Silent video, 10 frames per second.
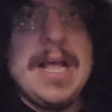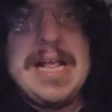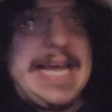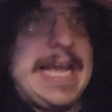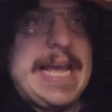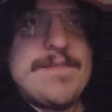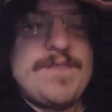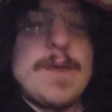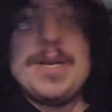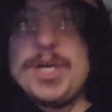A
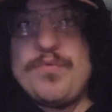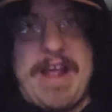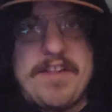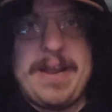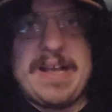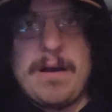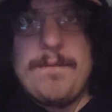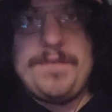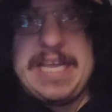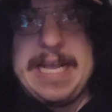very good rendering
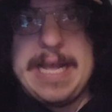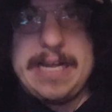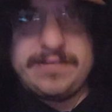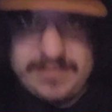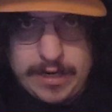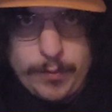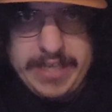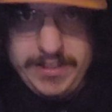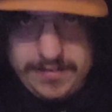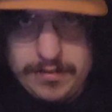of the
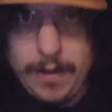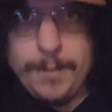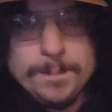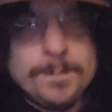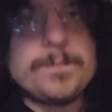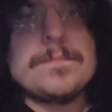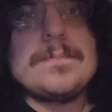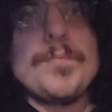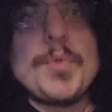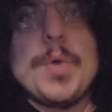series.
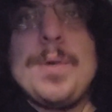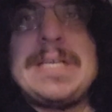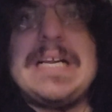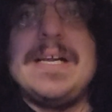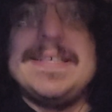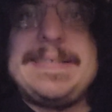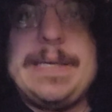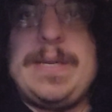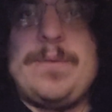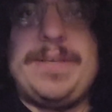We're talking about a
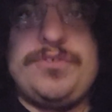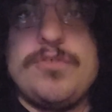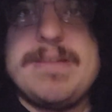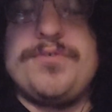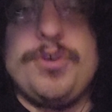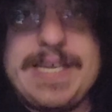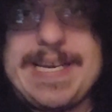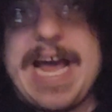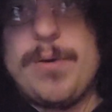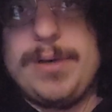series resume in 13
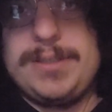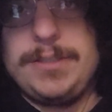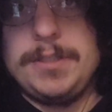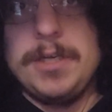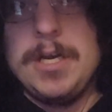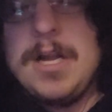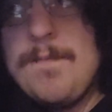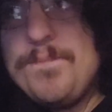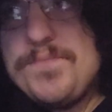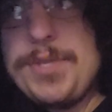hours.
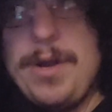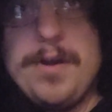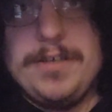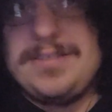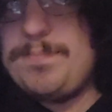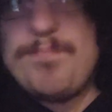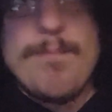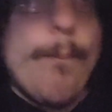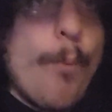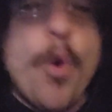There's
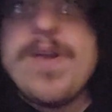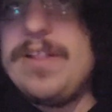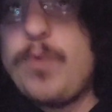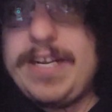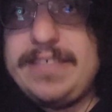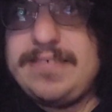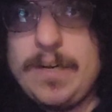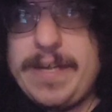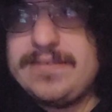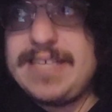more than 20
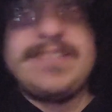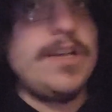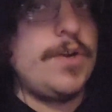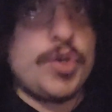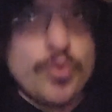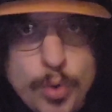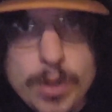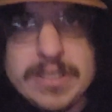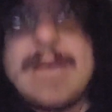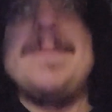series. It's a
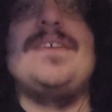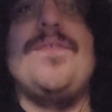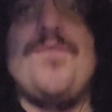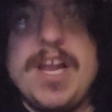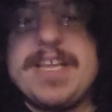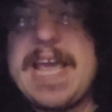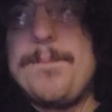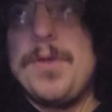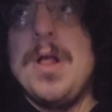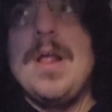cool game. It's a fun
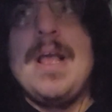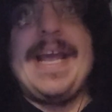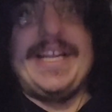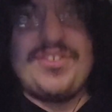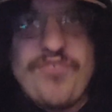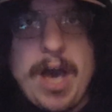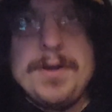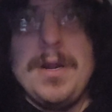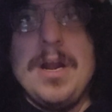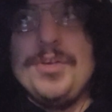game. It's
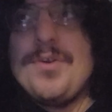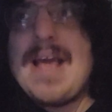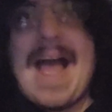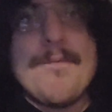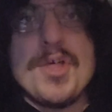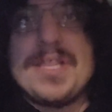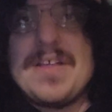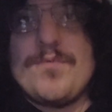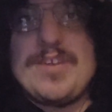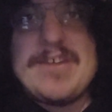fun. You have all the
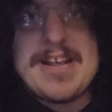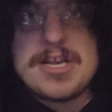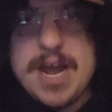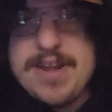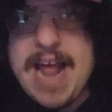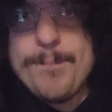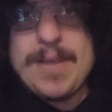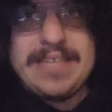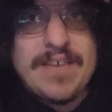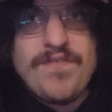direct Gundam.
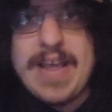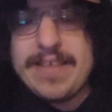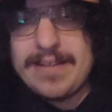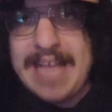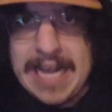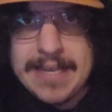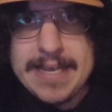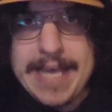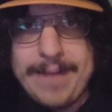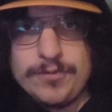It's a tactic
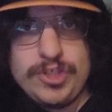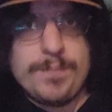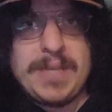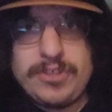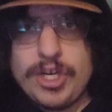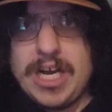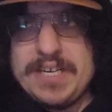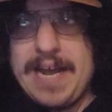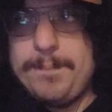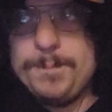game, so you place your
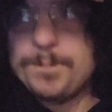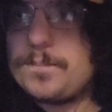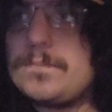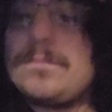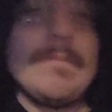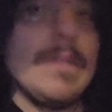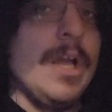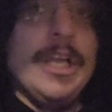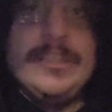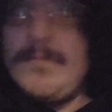Gundam.
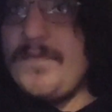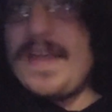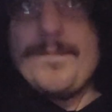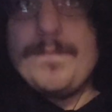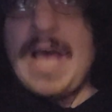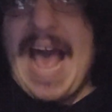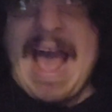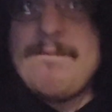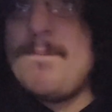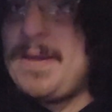Some of them
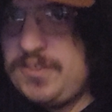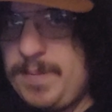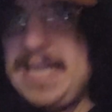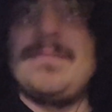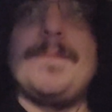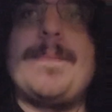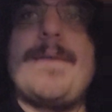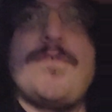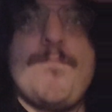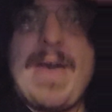have a better speed. Some of them
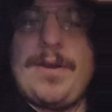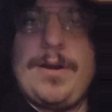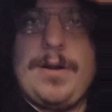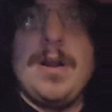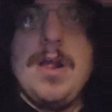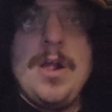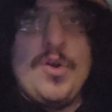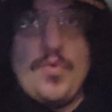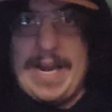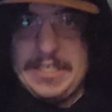have a better
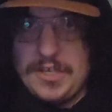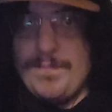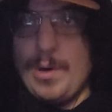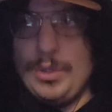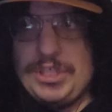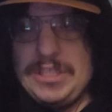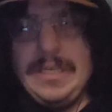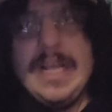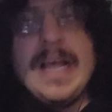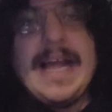range of
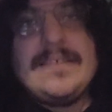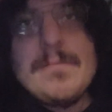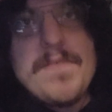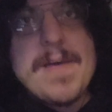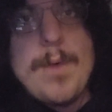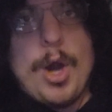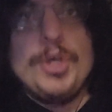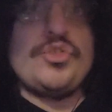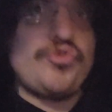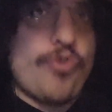motion, and some of them are
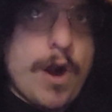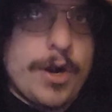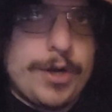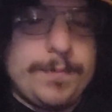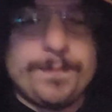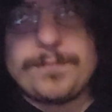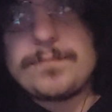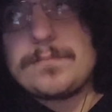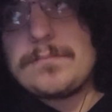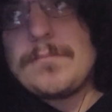stronger.
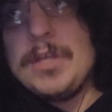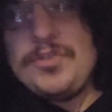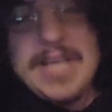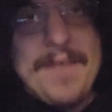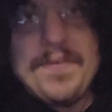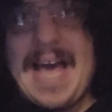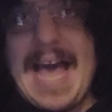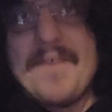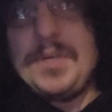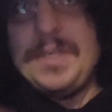So you have to
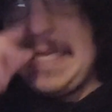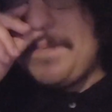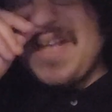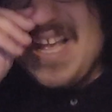have your team.